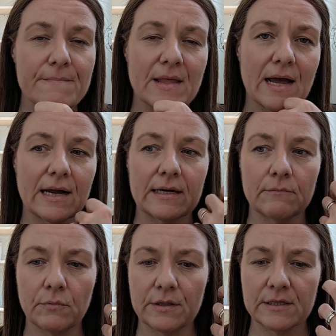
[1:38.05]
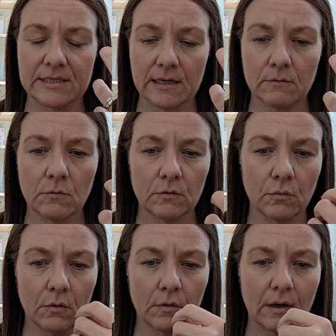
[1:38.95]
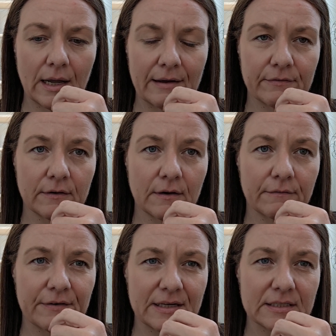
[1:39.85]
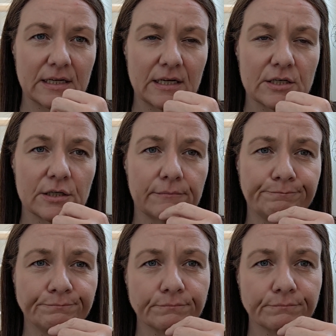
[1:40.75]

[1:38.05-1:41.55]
And with the Second World War, I have a fascination